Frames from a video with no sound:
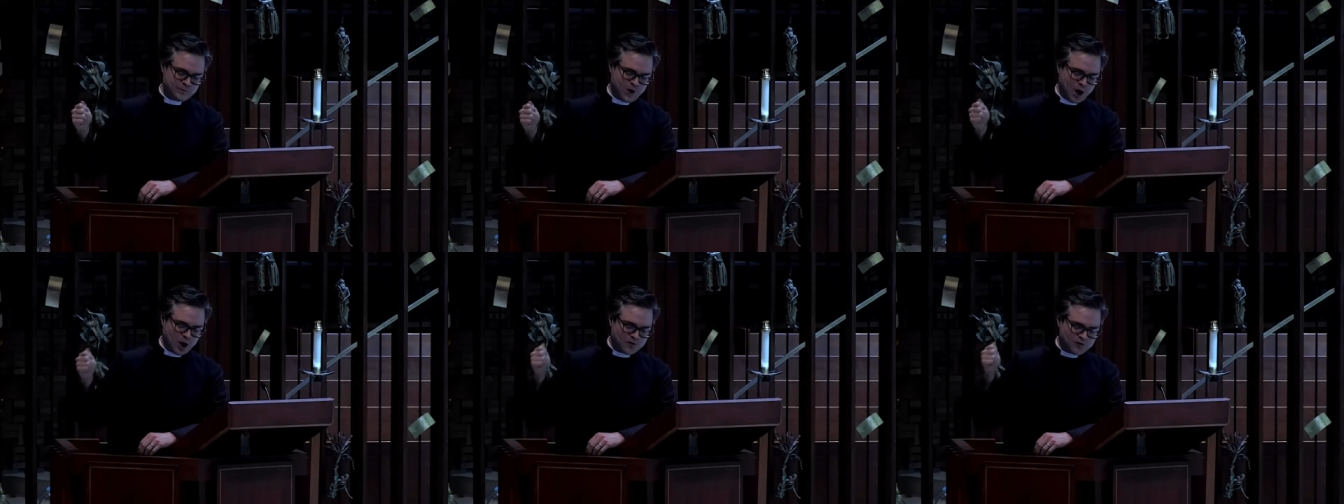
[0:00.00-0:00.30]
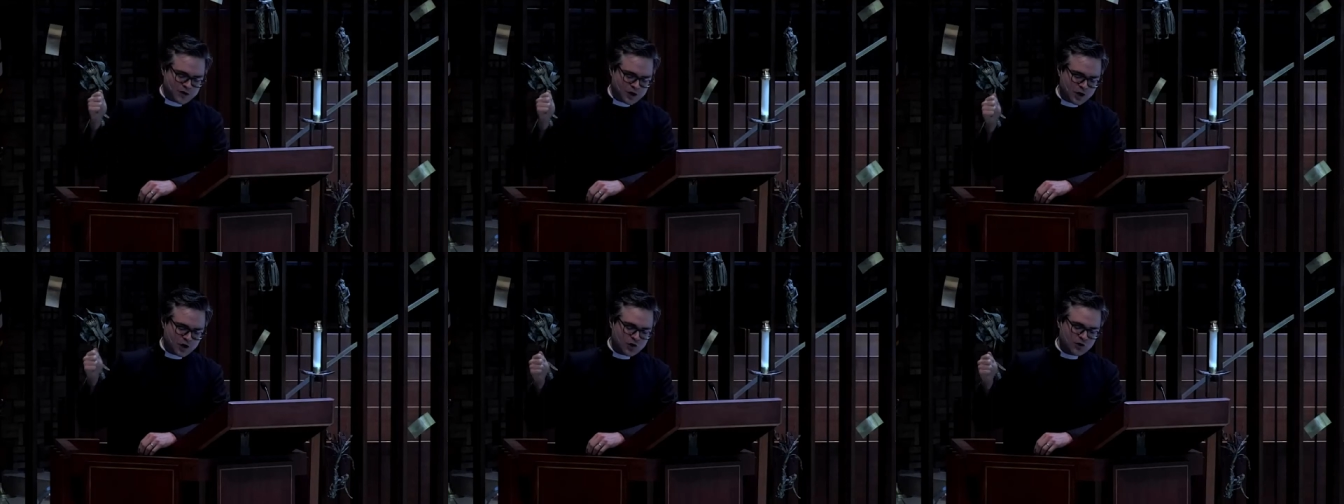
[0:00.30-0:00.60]
on
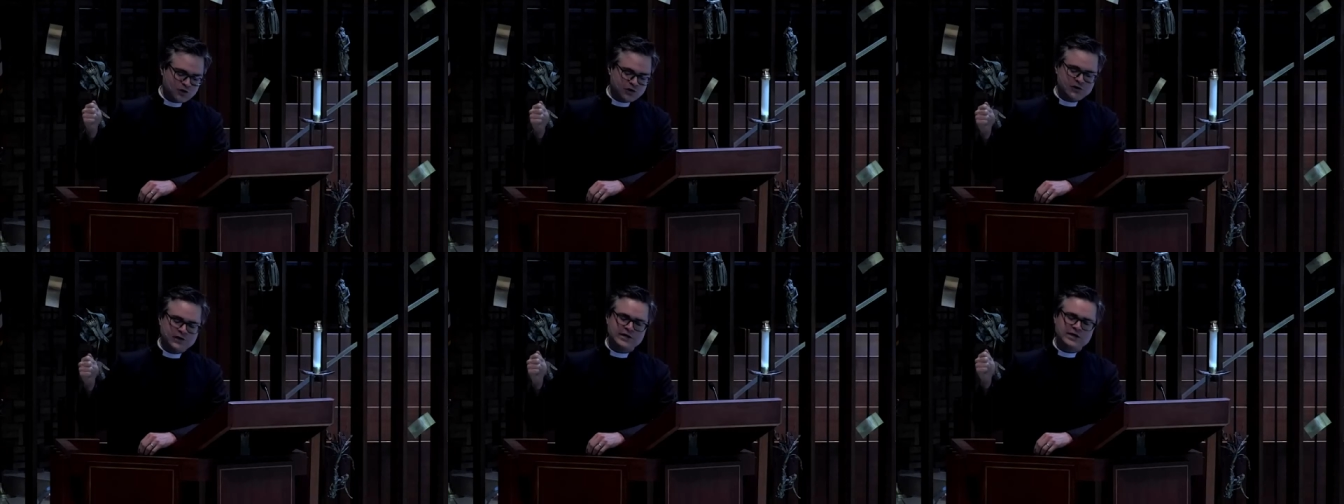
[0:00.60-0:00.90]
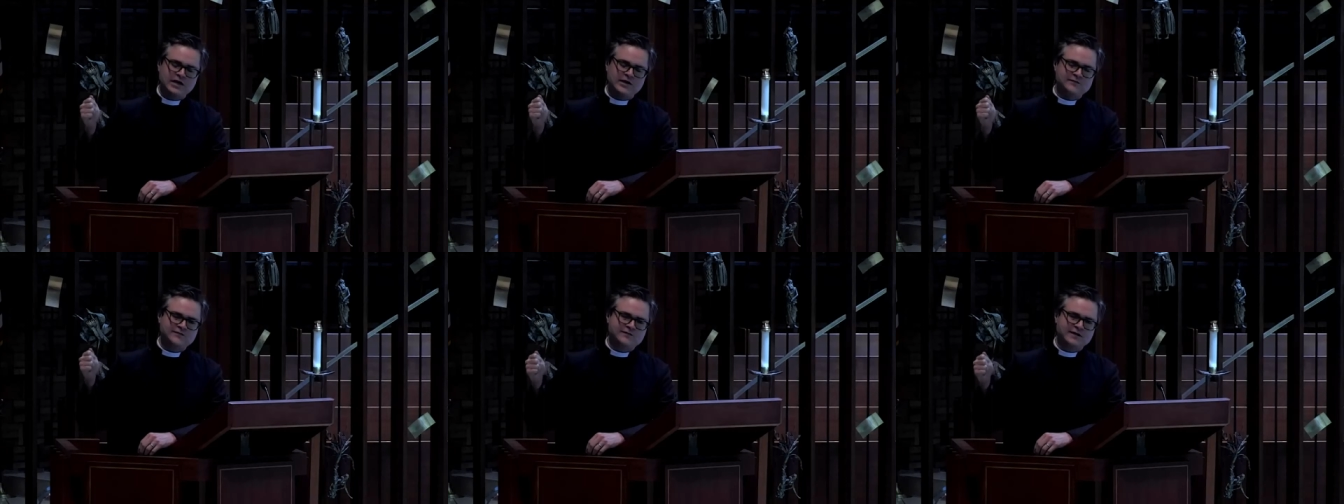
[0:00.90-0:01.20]
the
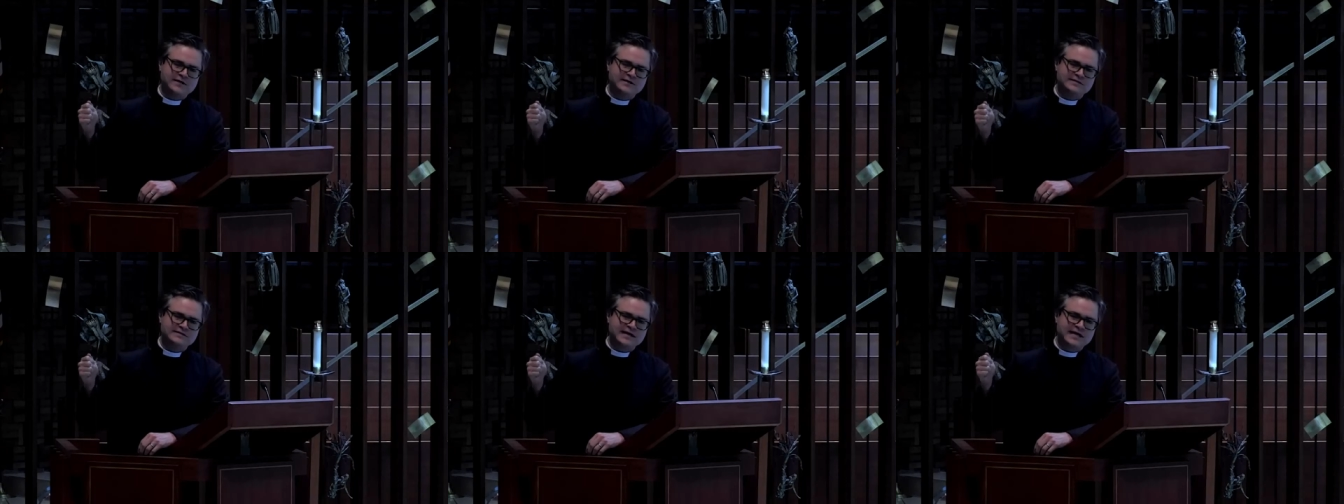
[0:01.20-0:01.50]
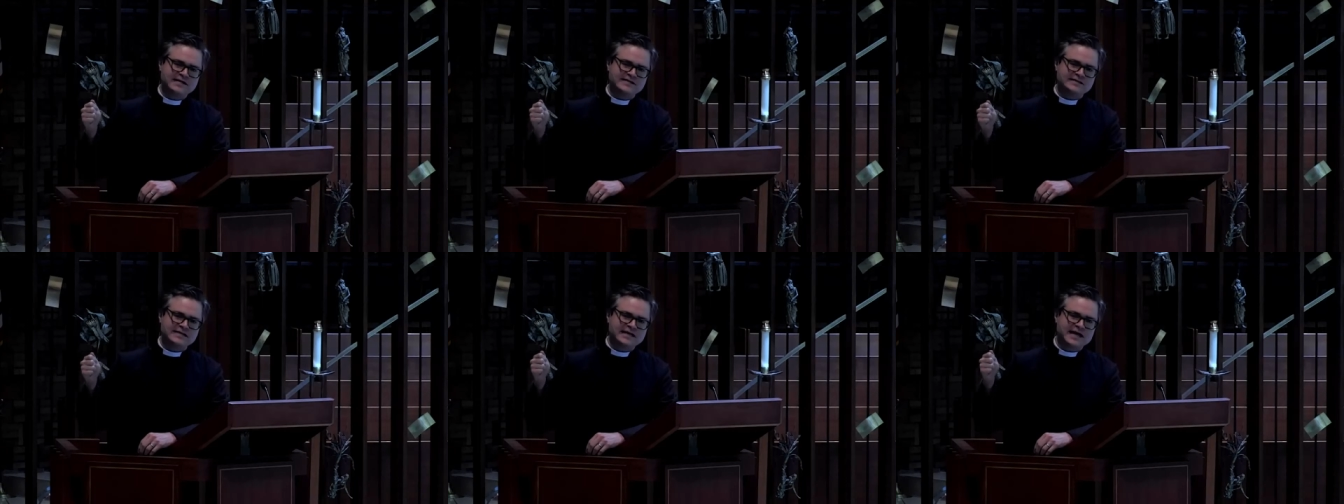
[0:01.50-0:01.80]
earthly events
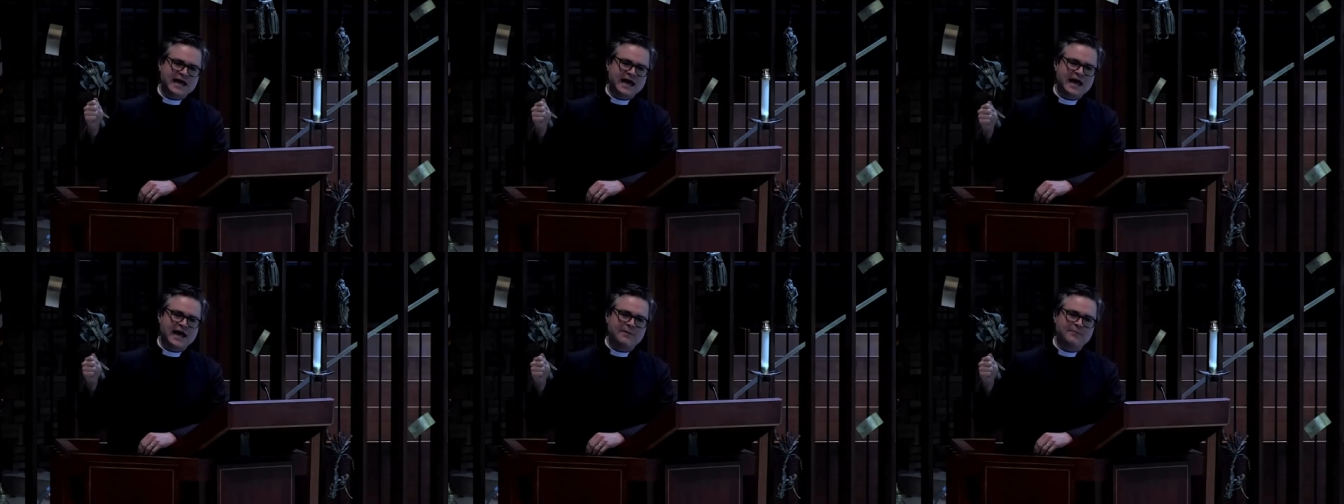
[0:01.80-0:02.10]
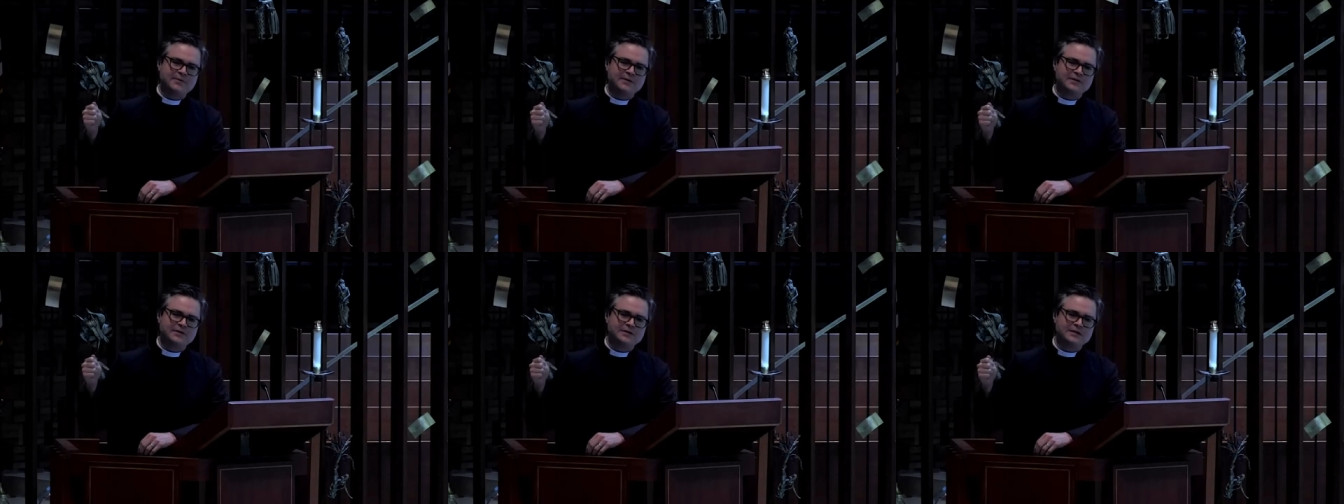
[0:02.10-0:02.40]
as they
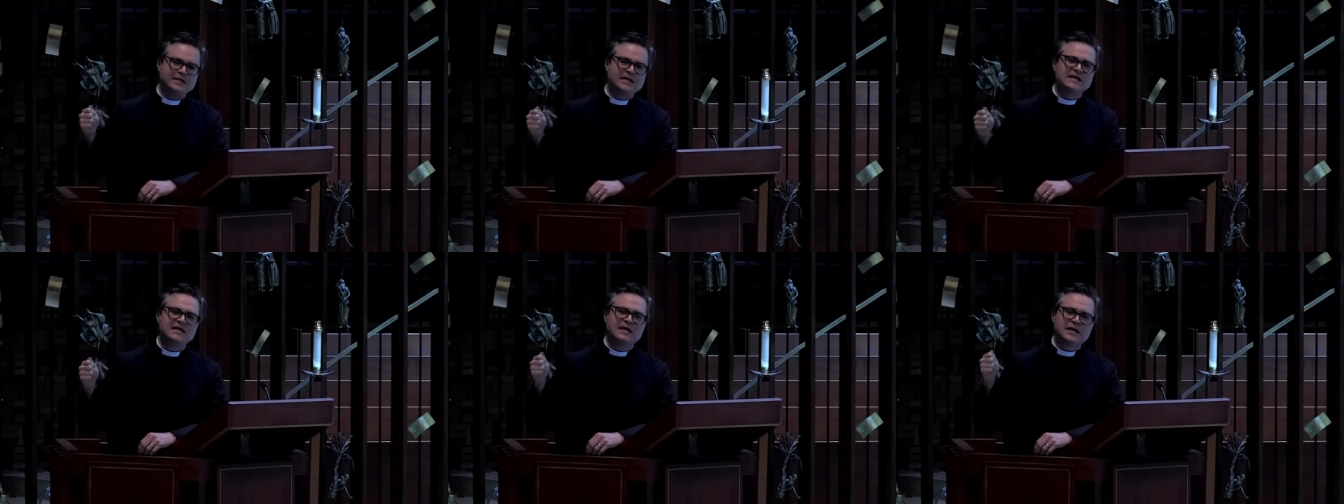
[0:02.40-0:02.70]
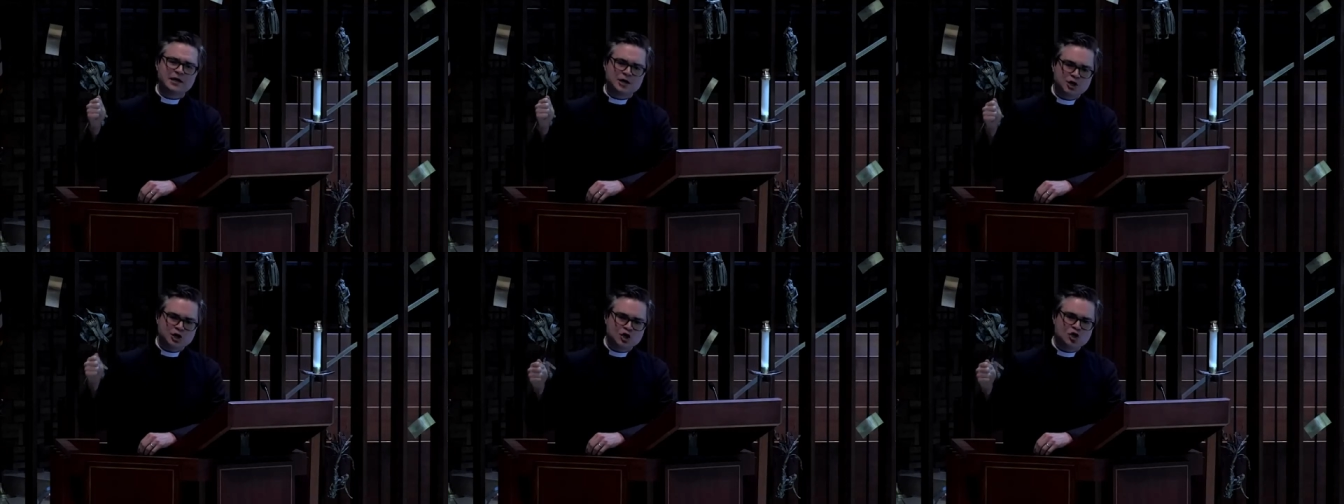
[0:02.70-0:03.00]
happened
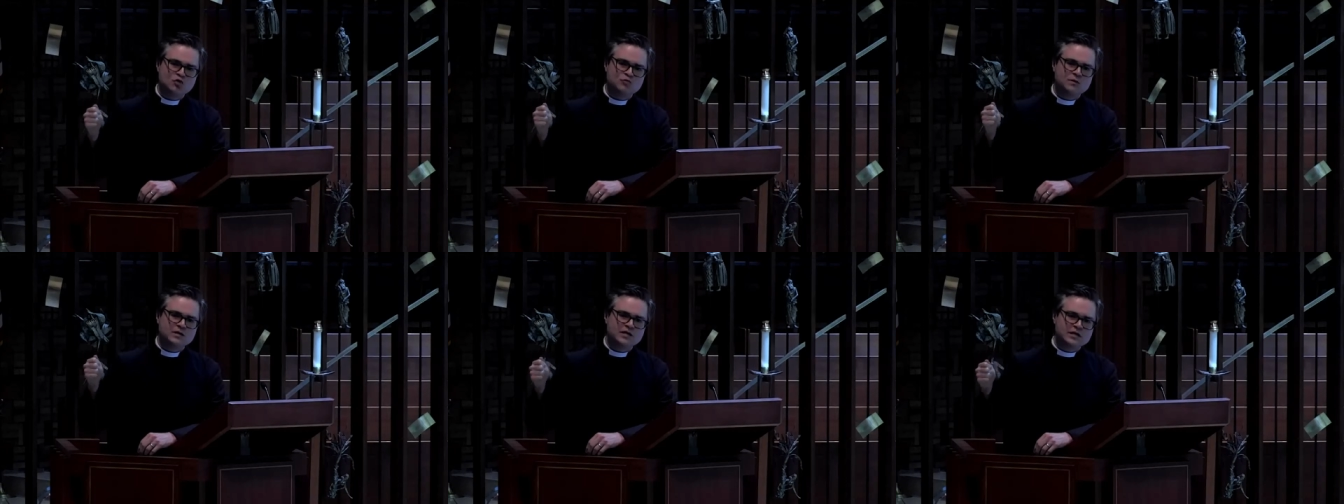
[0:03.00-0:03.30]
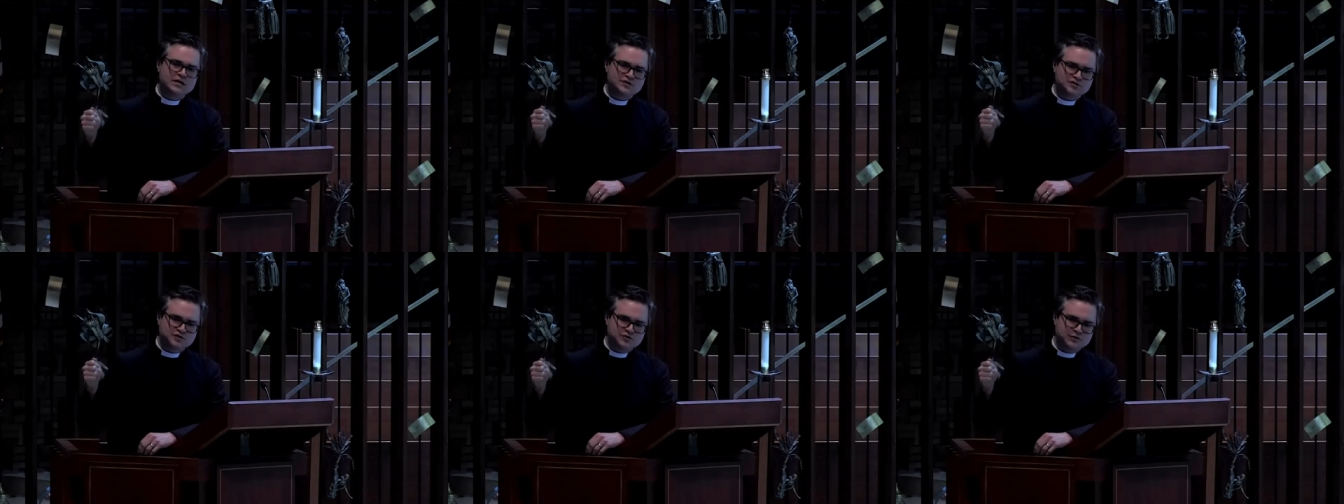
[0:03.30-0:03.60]
in human
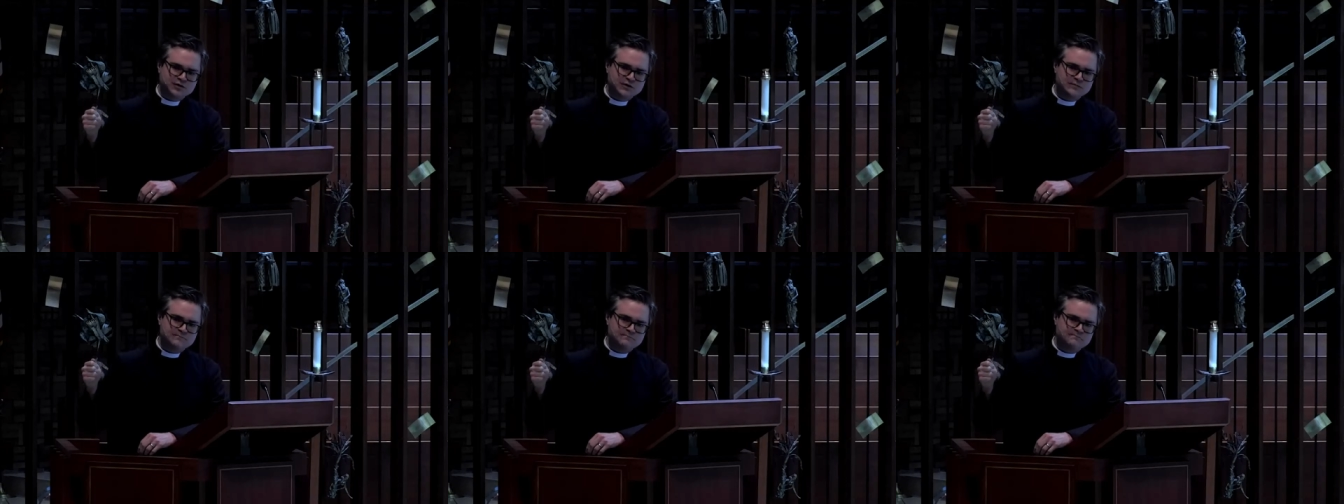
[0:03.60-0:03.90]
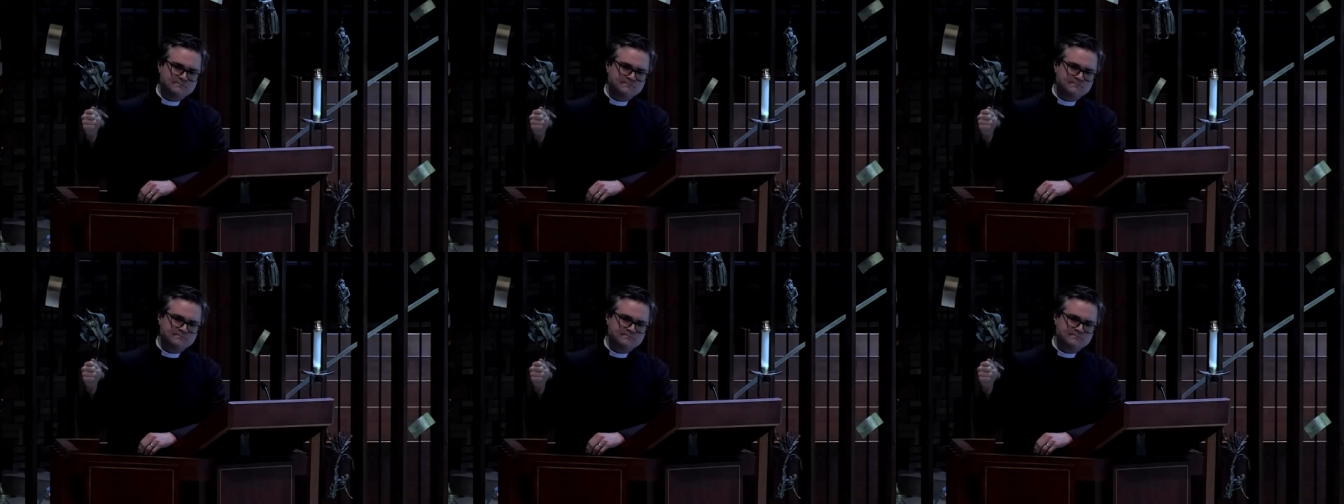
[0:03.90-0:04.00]
history,